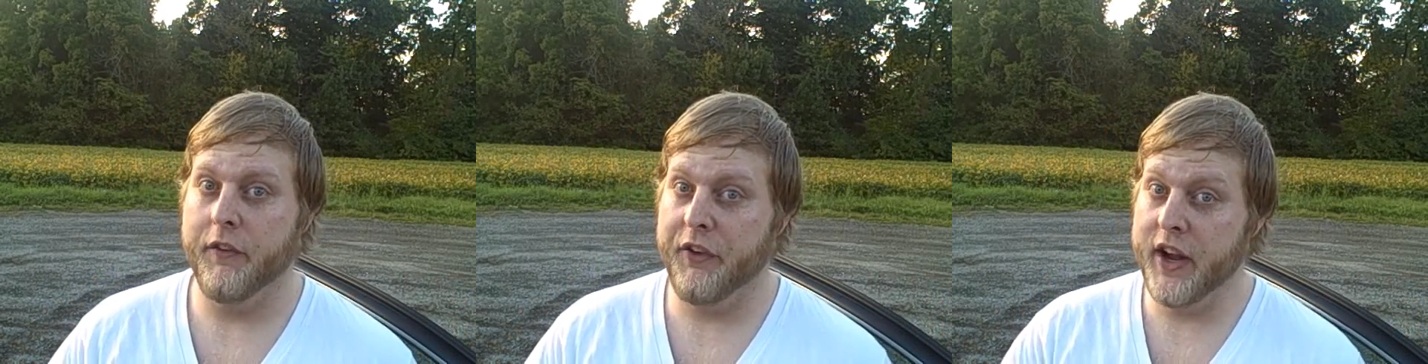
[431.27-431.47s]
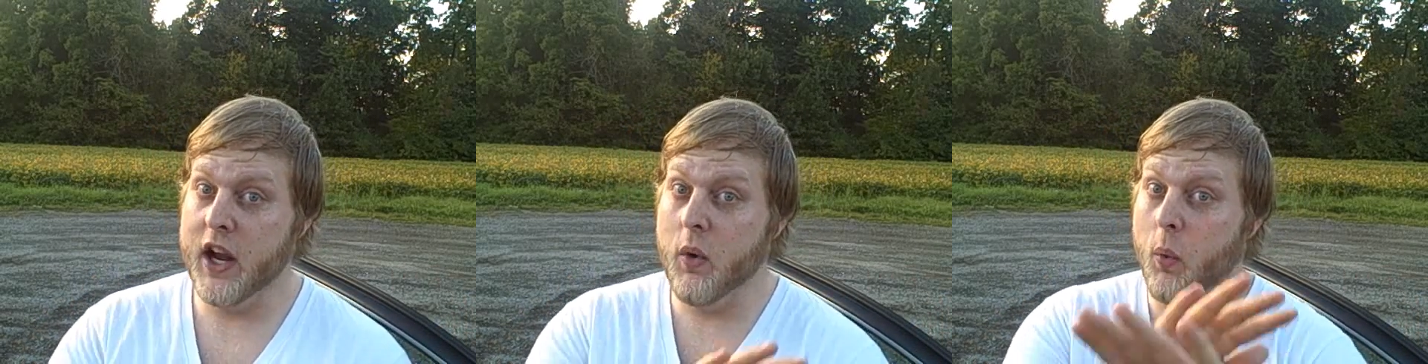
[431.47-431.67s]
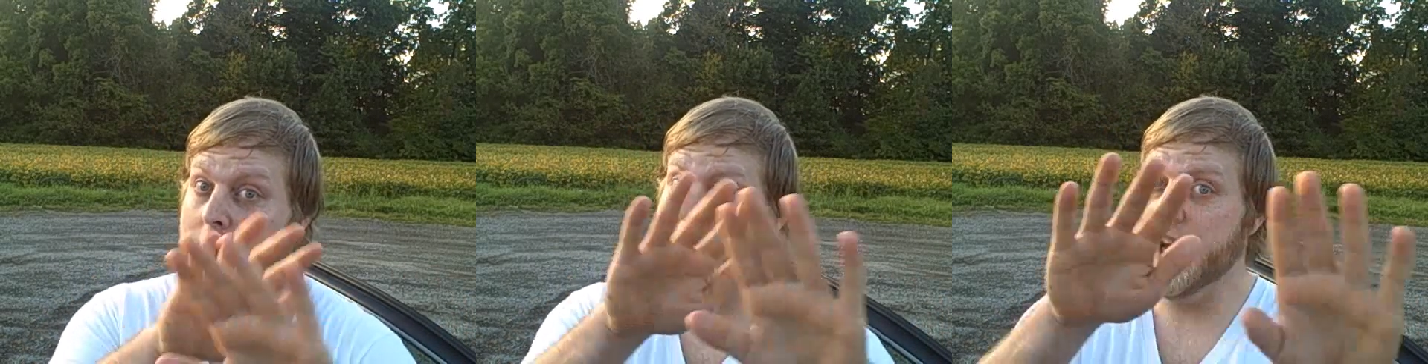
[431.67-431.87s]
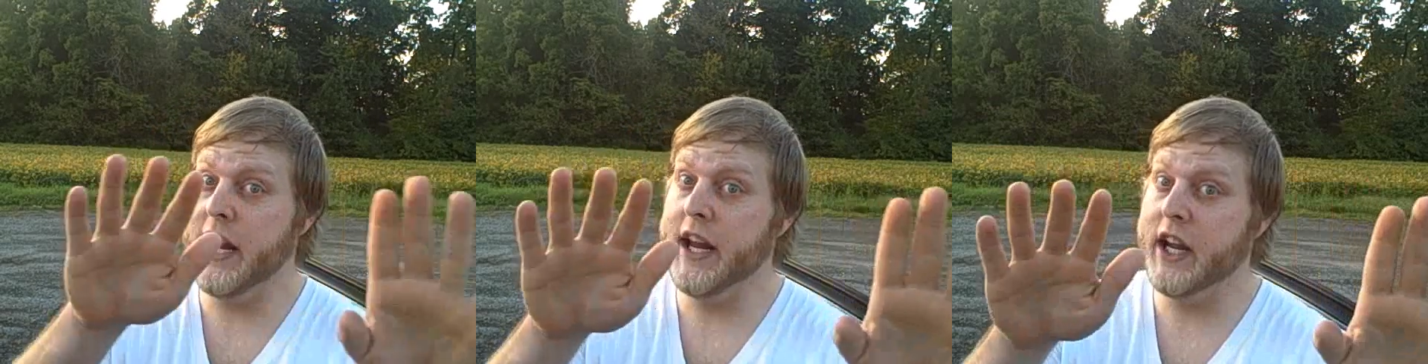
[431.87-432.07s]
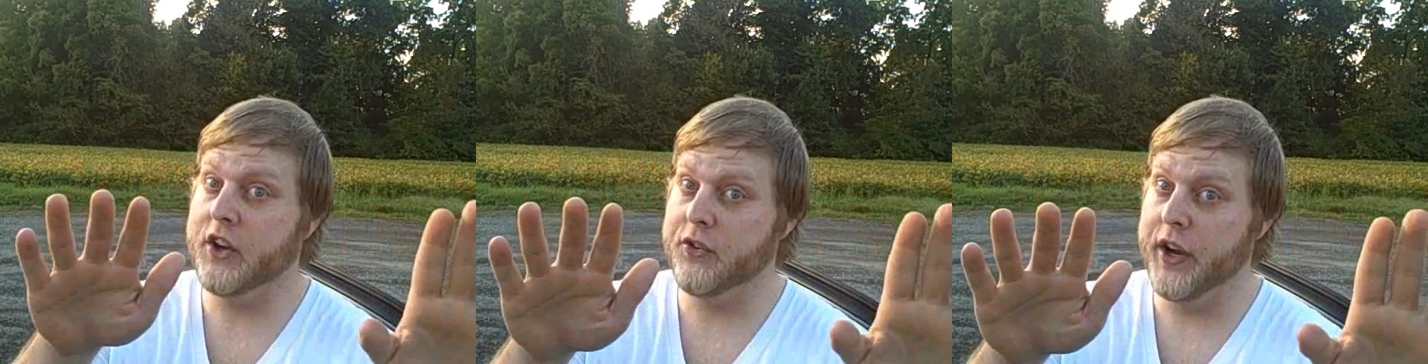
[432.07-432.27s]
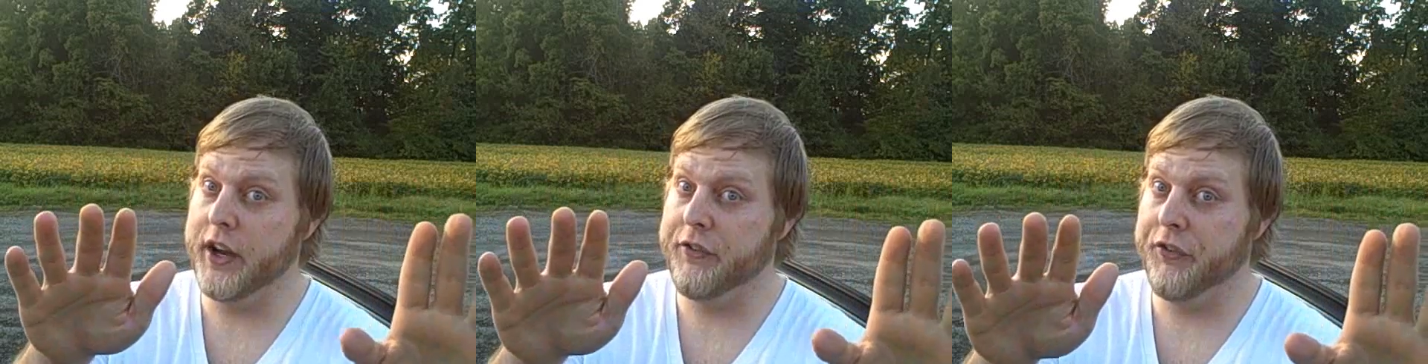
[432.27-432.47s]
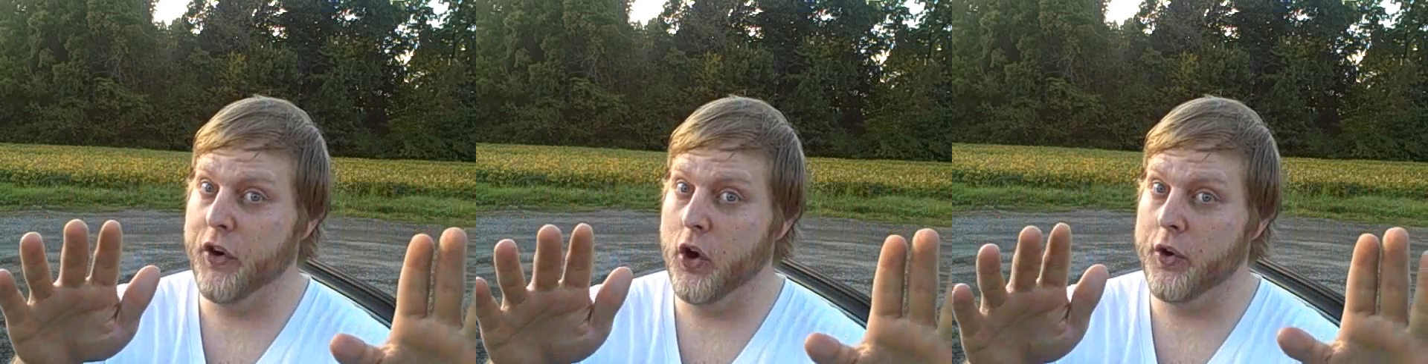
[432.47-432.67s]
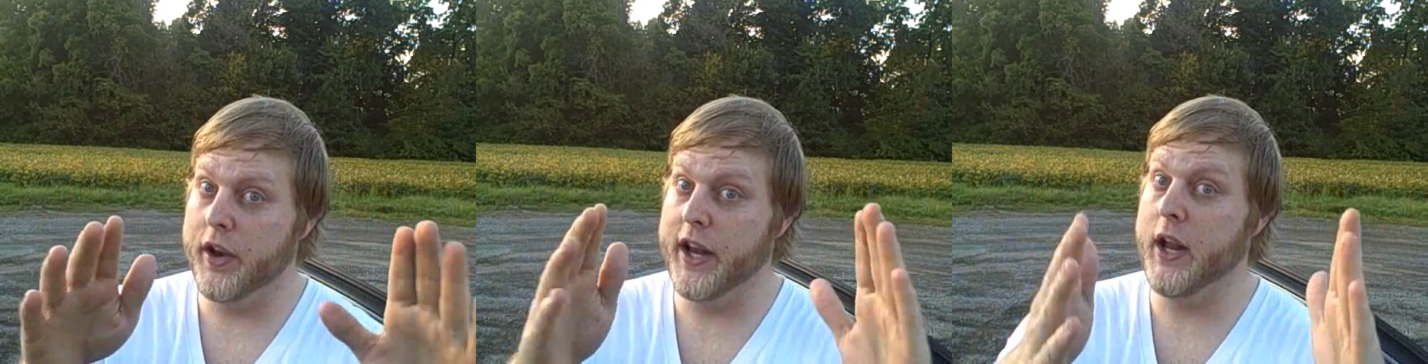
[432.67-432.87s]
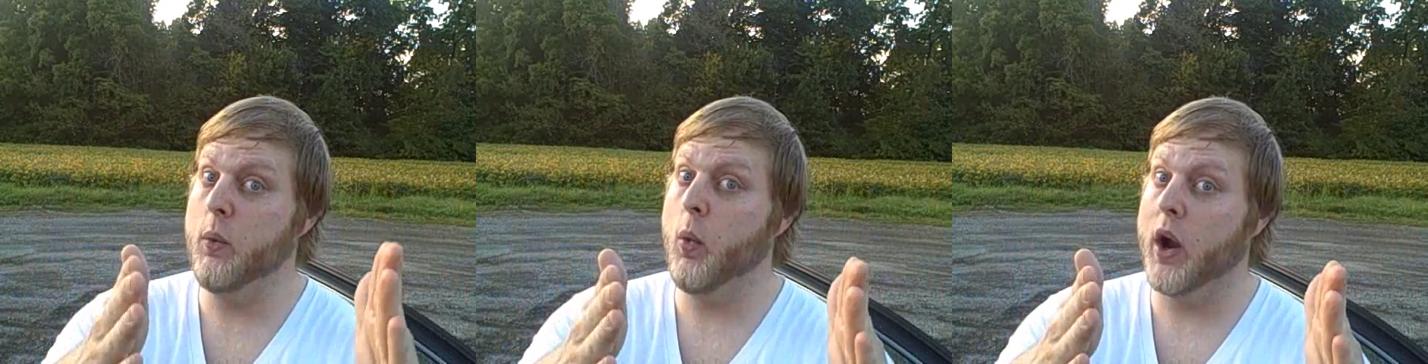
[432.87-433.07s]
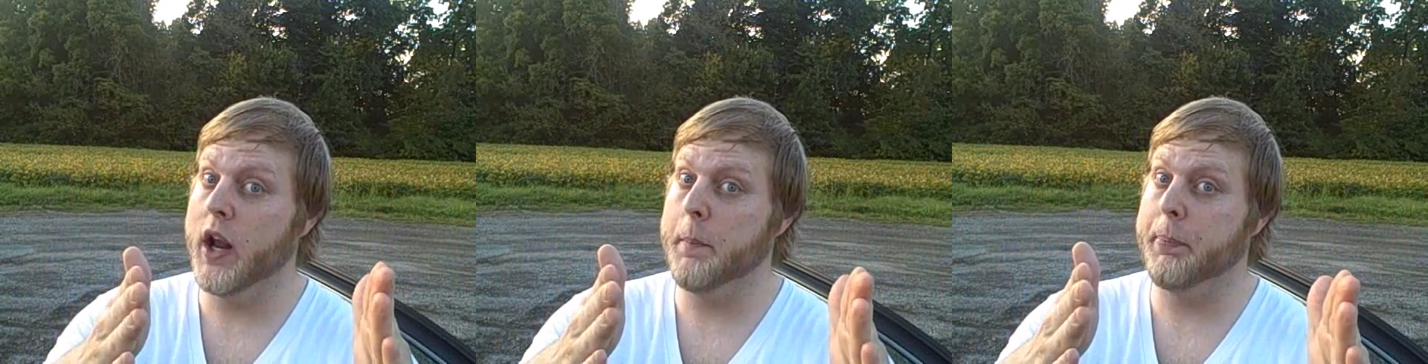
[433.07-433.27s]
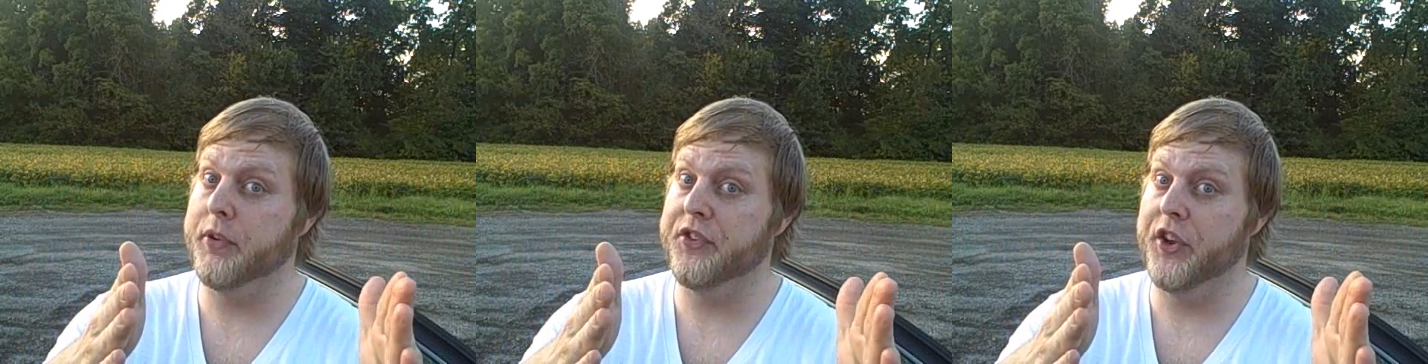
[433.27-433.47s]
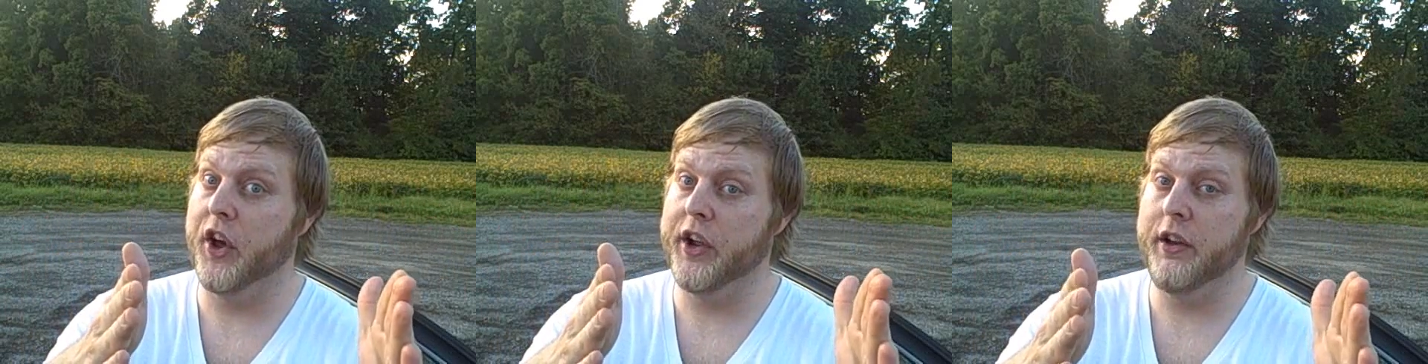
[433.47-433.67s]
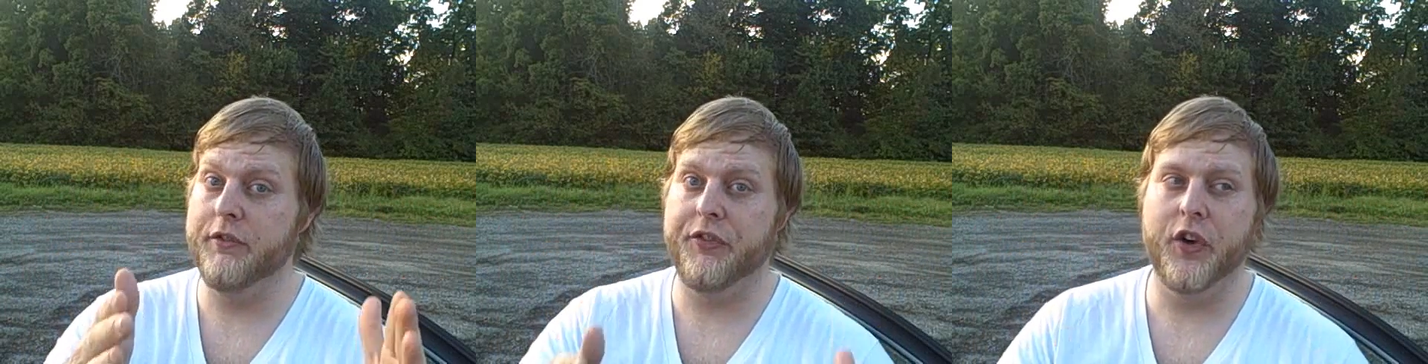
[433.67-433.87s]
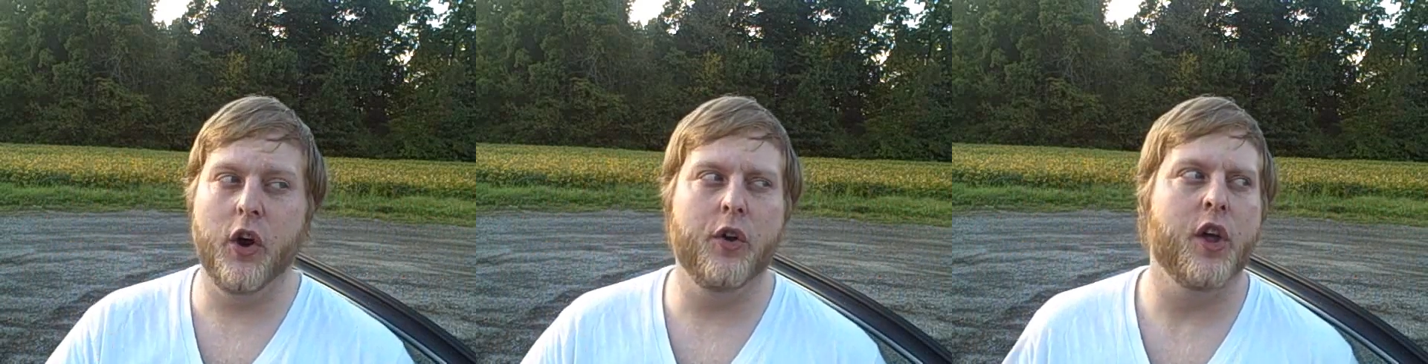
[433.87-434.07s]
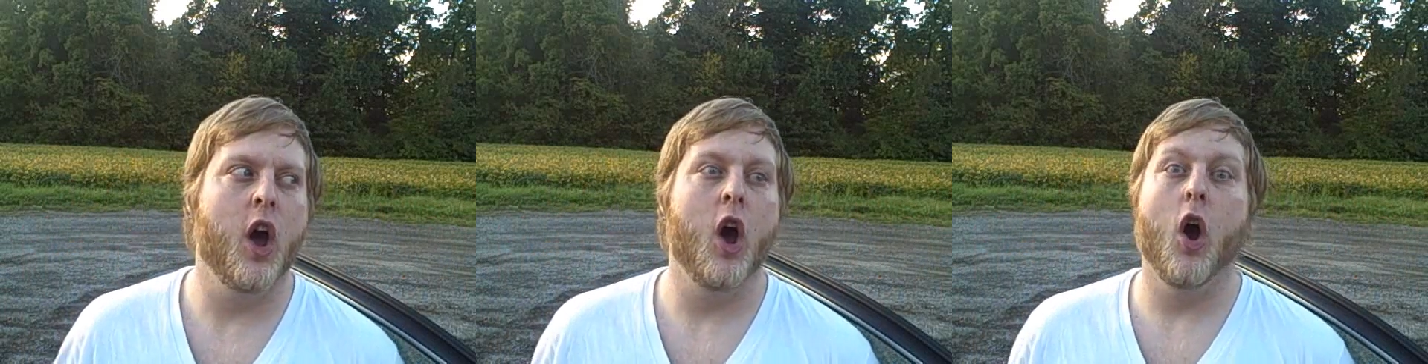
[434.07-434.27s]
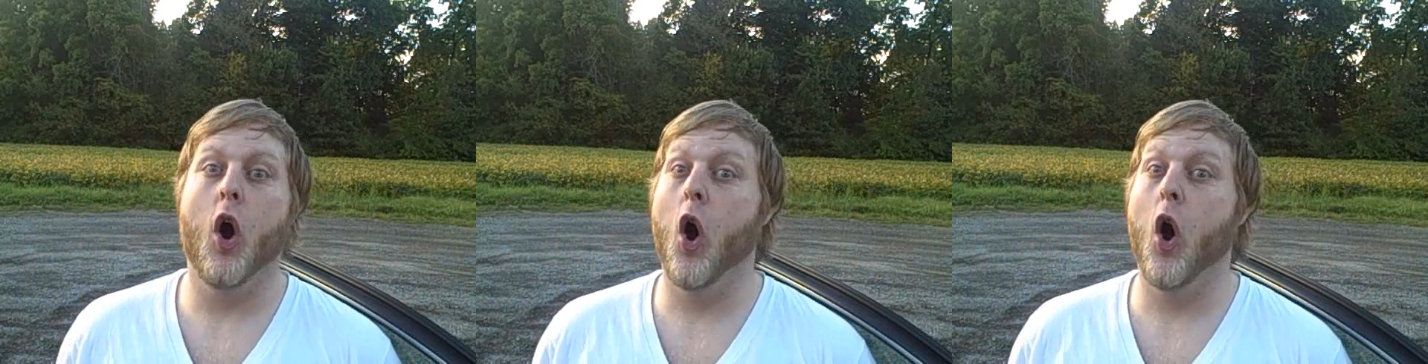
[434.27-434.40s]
if he didn't want to eat Greek food and he wanted Brazilian food,